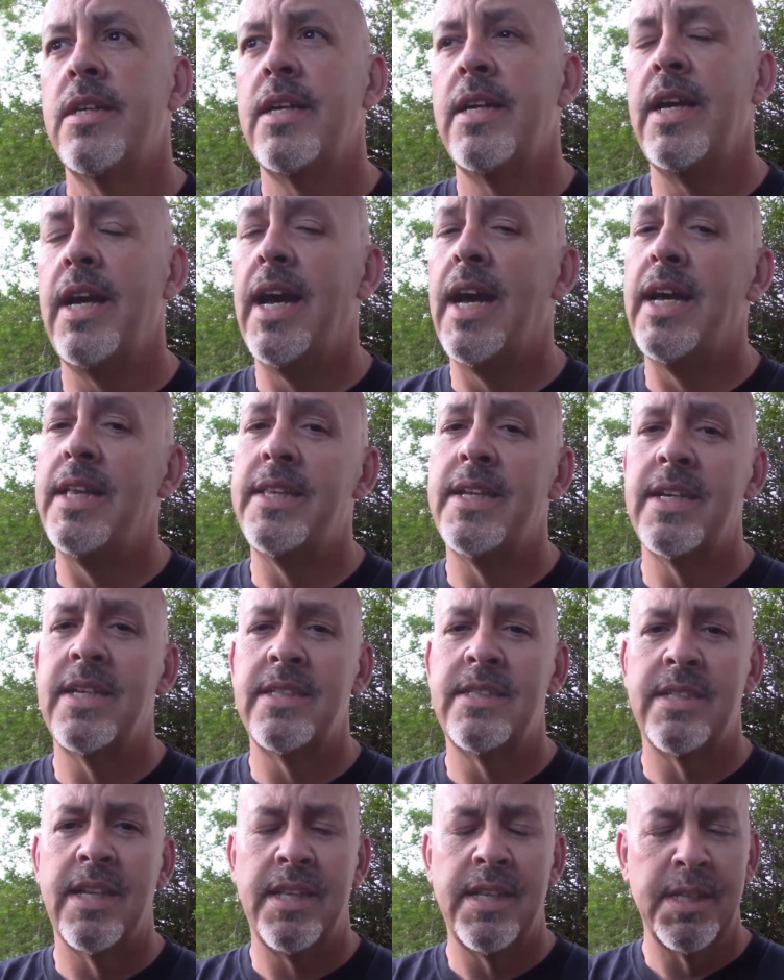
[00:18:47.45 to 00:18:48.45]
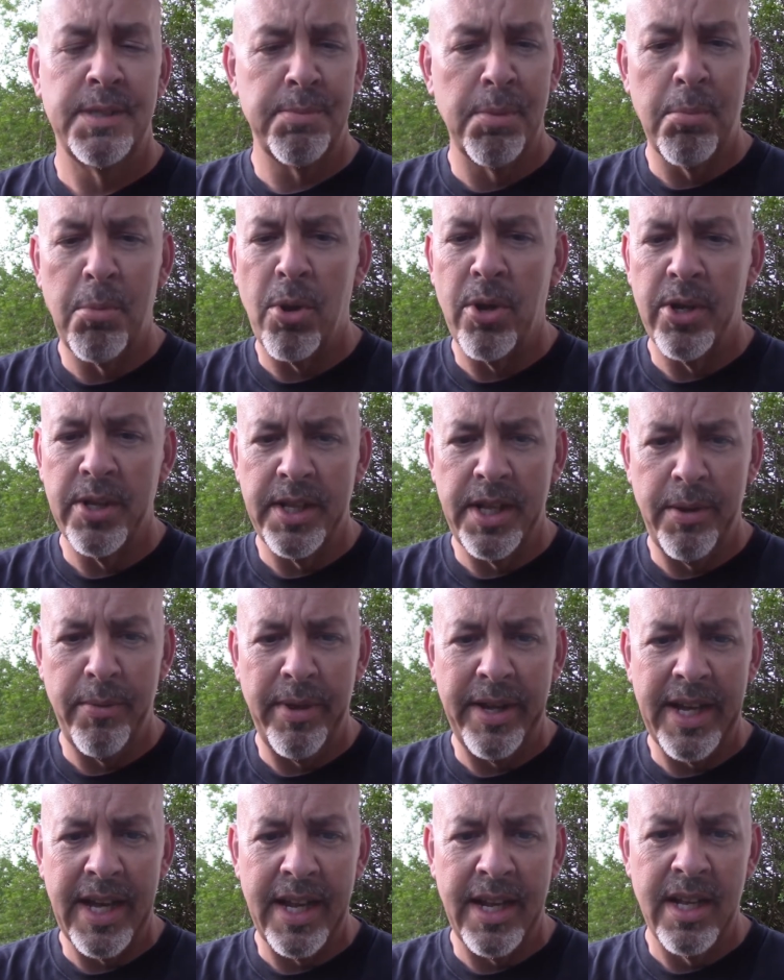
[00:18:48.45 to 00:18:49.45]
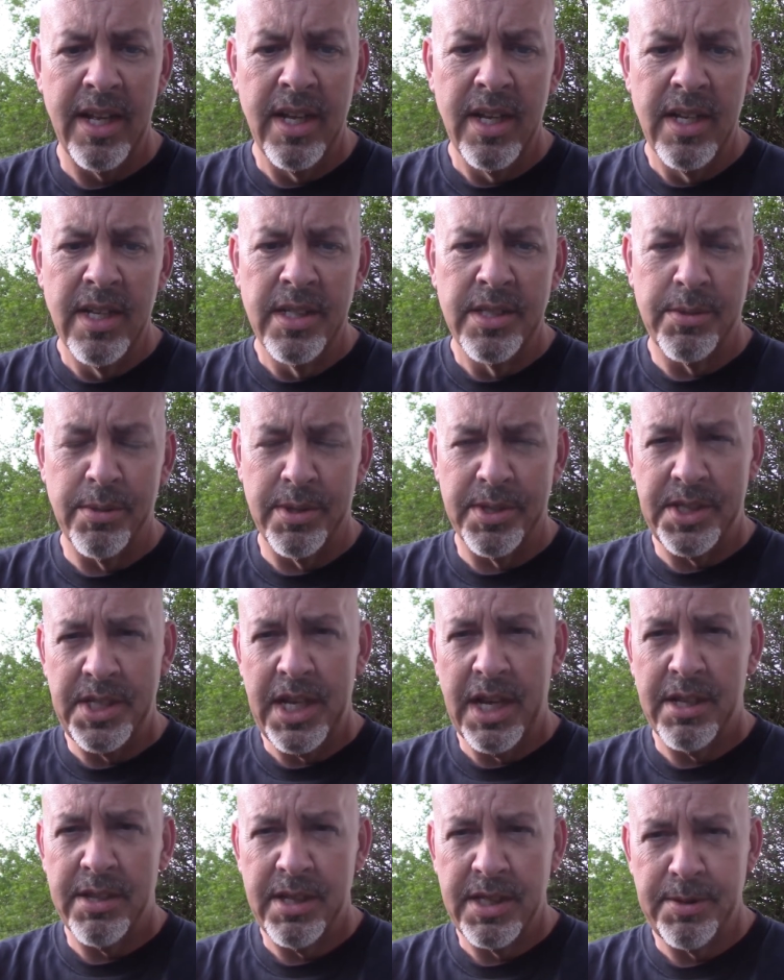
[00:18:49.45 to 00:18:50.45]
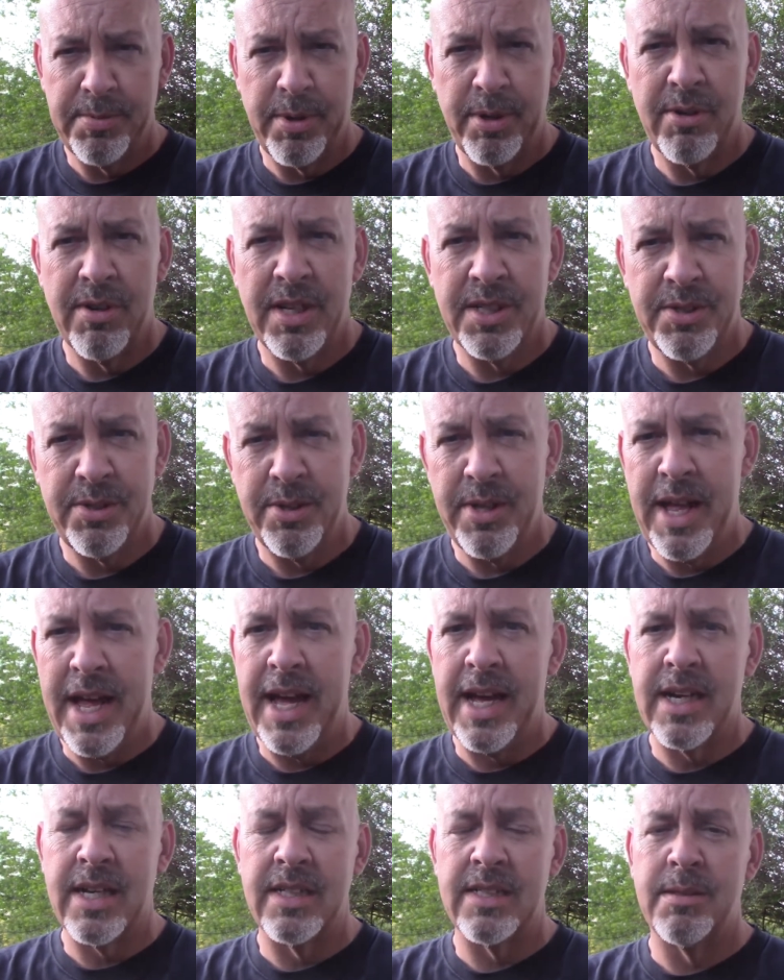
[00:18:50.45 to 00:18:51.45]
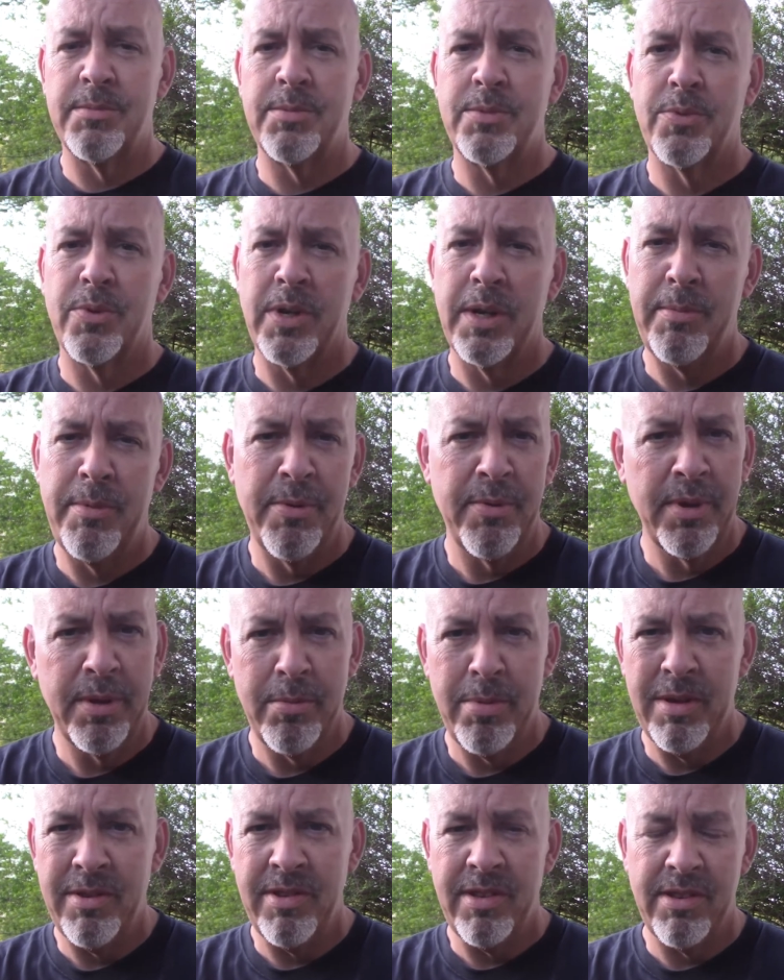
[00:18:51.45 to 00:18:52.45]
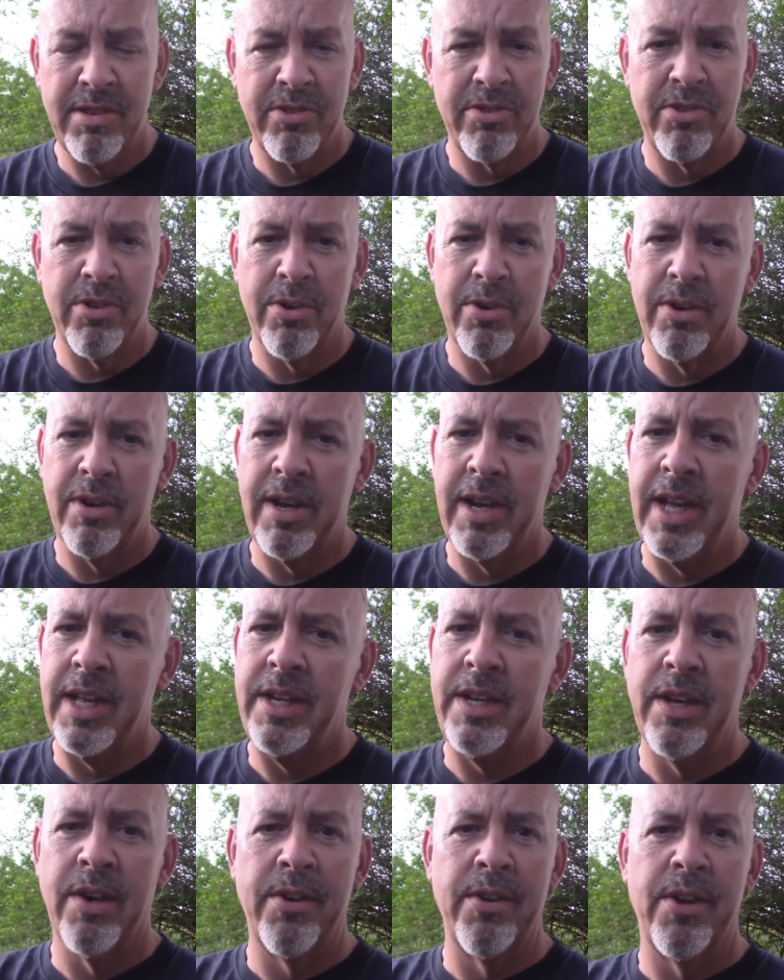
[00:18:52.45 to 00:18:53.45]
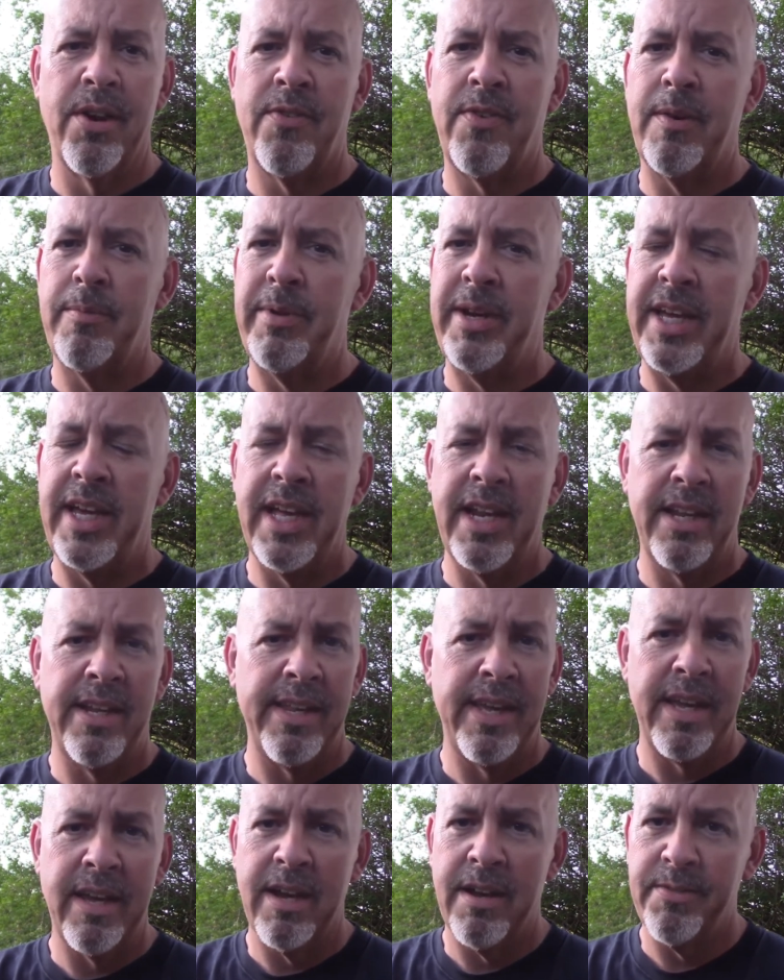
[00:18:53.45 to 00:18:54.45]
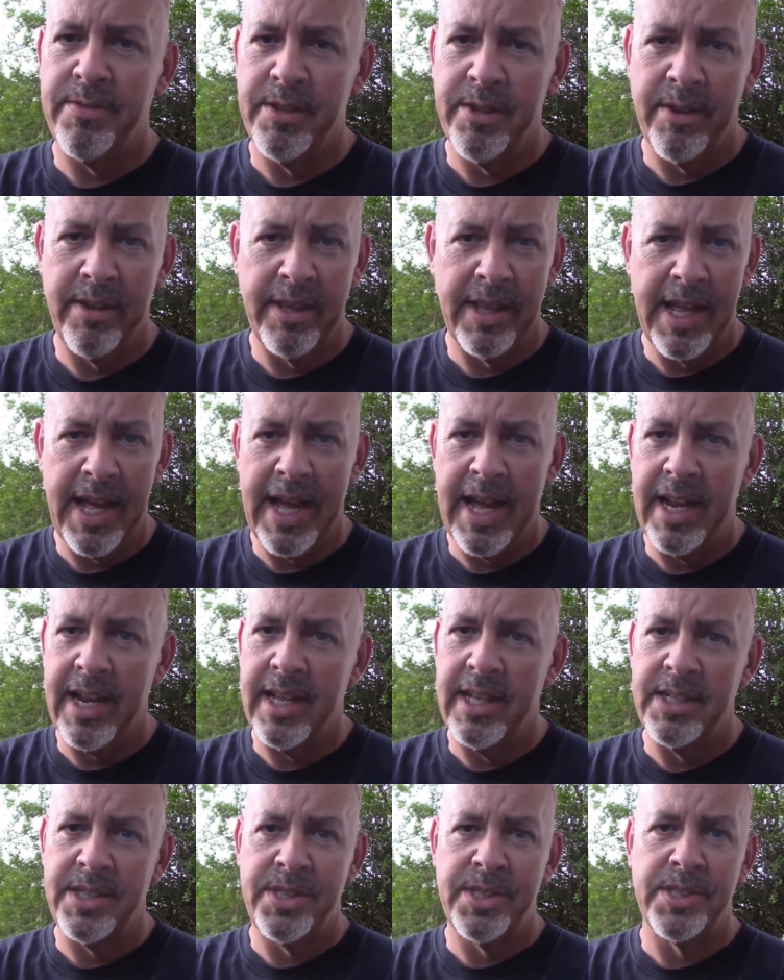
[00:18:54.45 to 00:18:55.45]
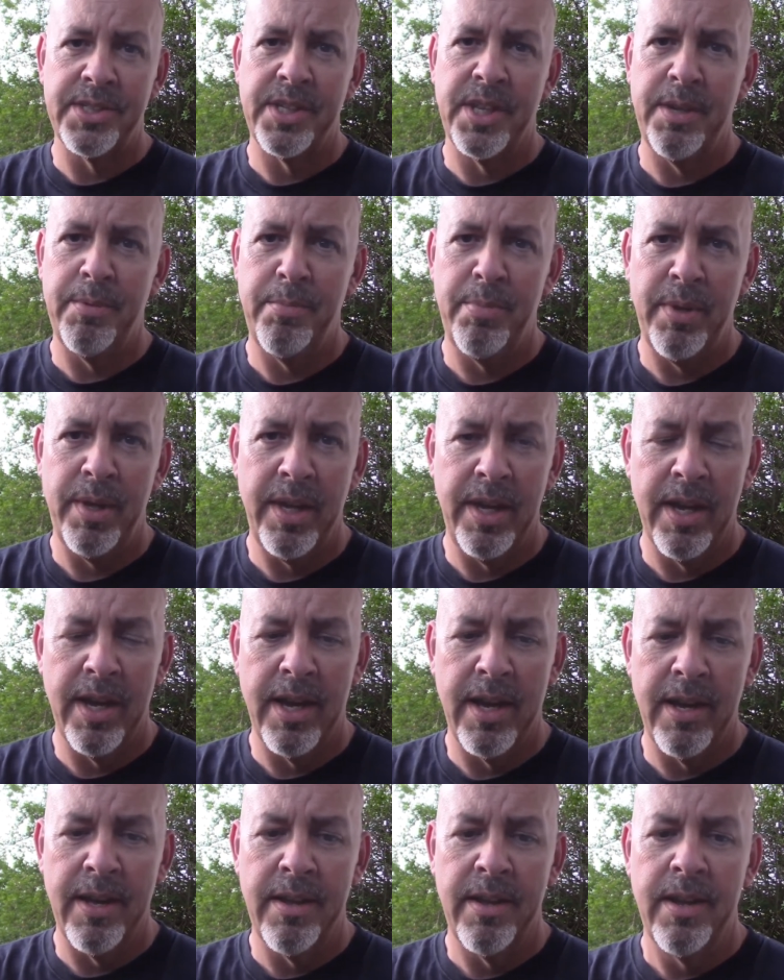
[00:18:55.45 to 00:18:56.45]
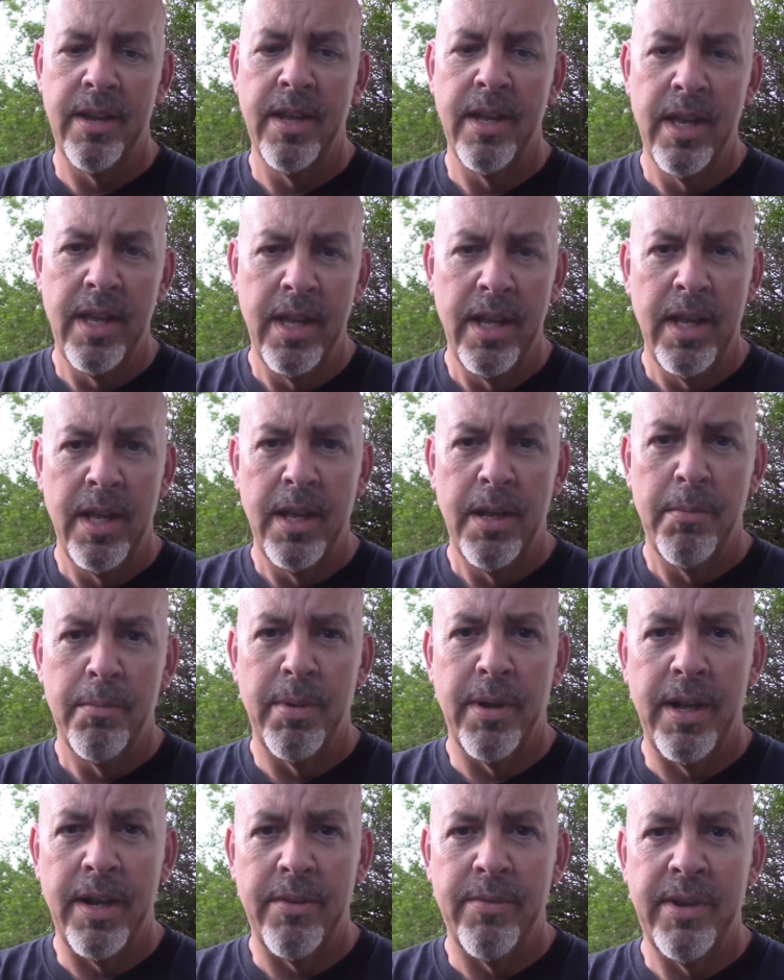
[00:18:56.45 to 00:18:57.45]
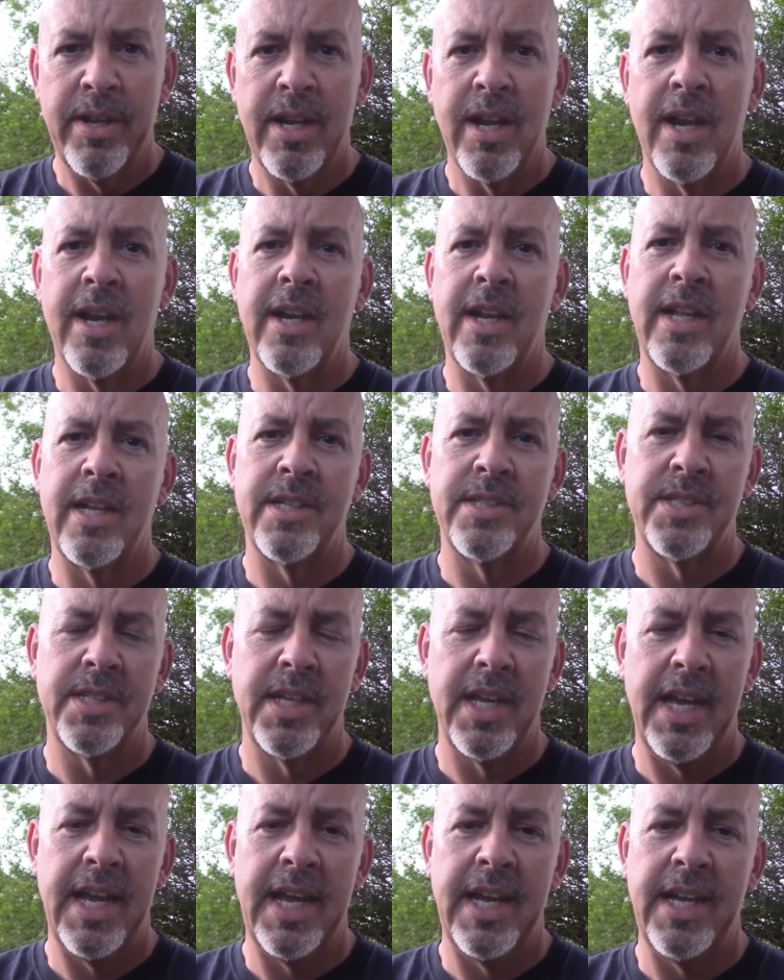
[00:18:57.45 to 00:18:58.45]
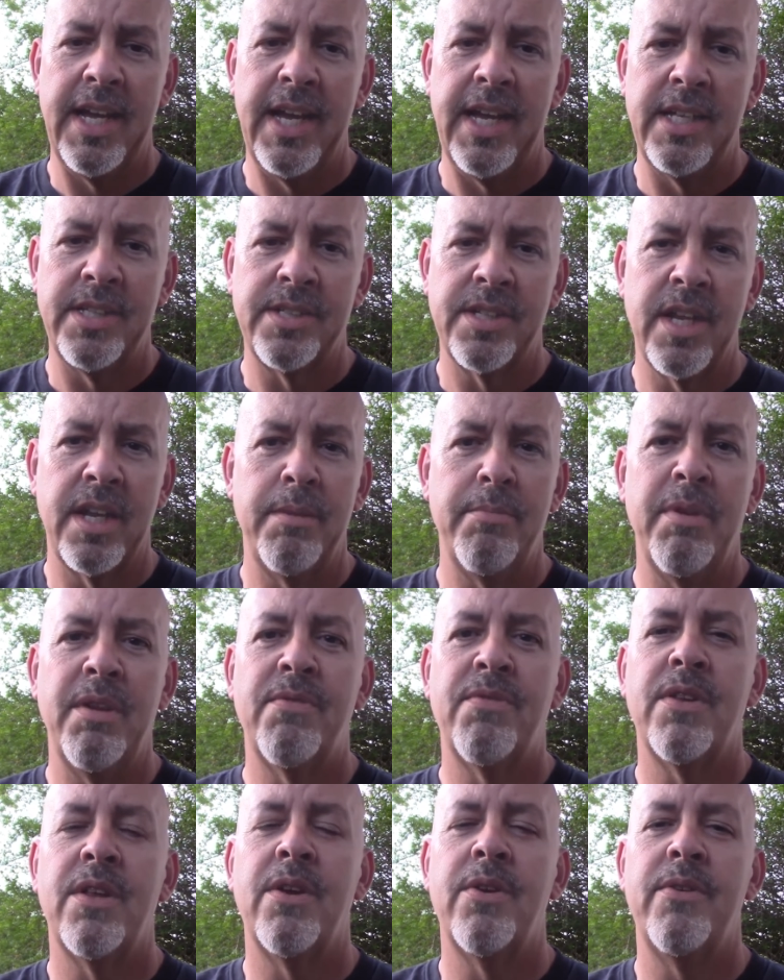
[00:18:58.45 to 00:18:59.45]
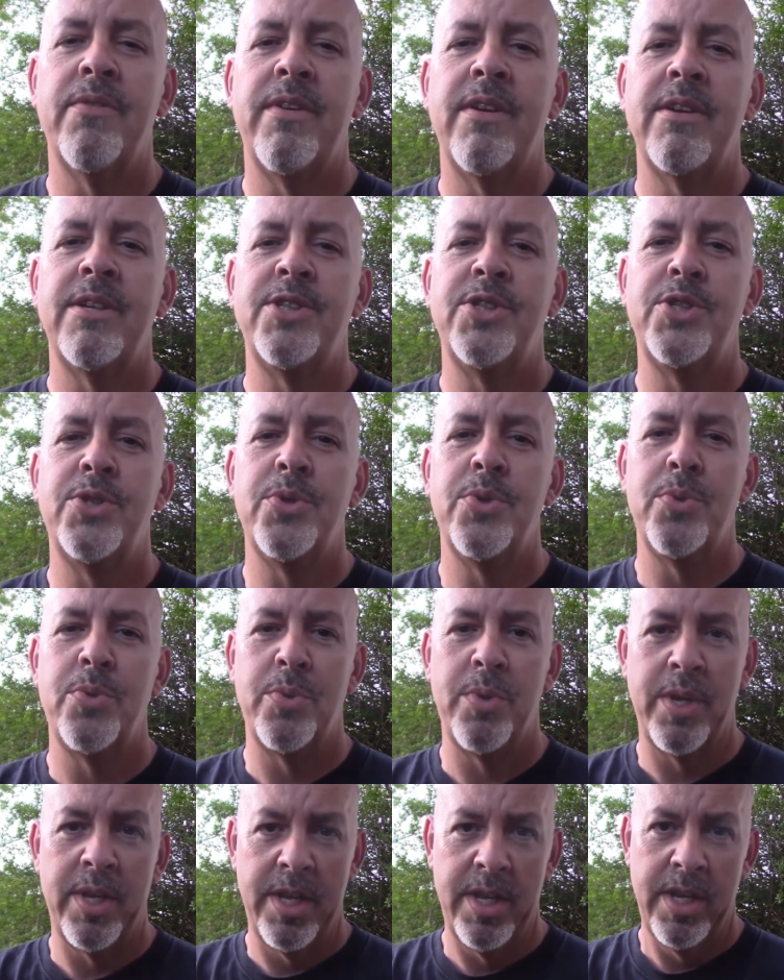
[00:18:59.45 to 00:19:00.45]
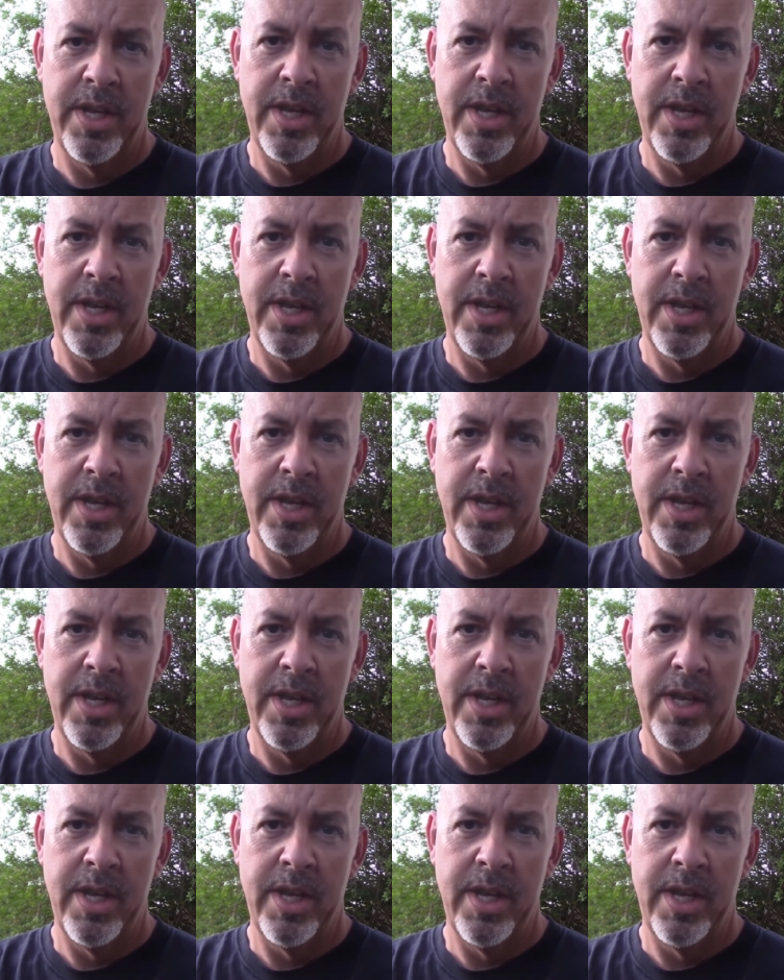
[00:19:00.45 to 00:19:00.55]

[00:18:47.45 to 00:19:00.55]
yeah, I think it's I think it's Memorial Day weekend. So we'll see how things progress through that because we're going to be really busy at the store, and I don't know if I'm going to get a day off during that. It's just going to be, uh, but regardless, it, it's going to be flown very soon.